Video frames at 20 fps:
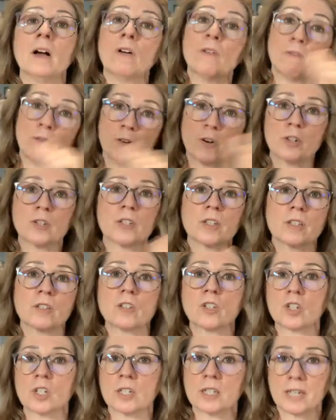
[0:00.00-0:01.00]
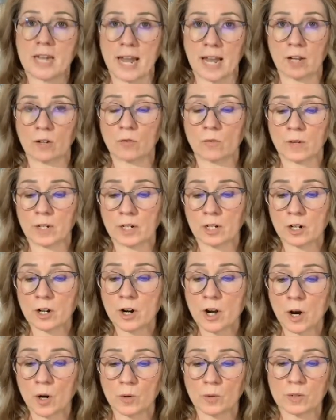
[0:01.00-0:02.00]
versus just handwritten
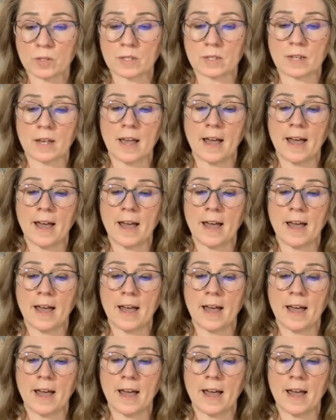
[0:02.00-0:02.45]
notes.